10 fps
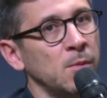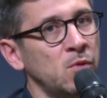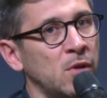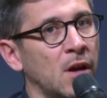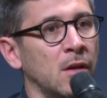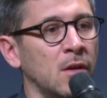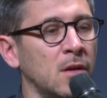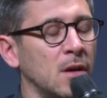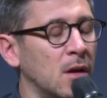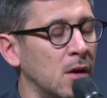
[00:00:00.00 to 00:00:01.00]
come
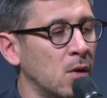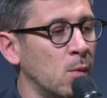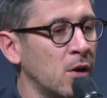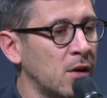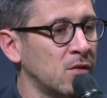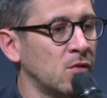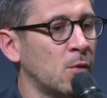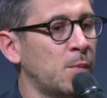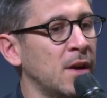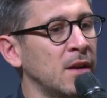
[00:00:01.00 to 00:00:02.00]
together, work as
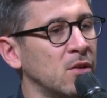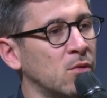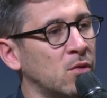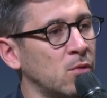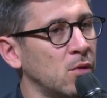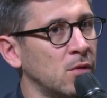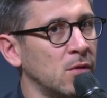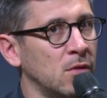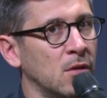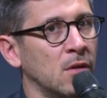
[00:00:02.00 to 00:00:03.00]
European, and try to
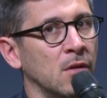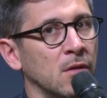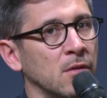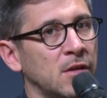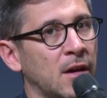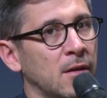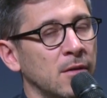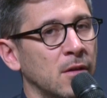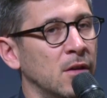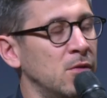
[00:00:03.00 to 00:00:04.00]

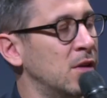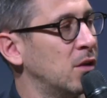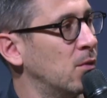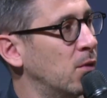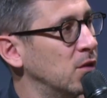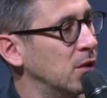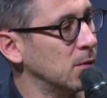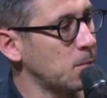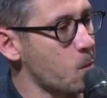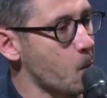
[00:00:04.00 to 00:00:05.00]
unite our forces.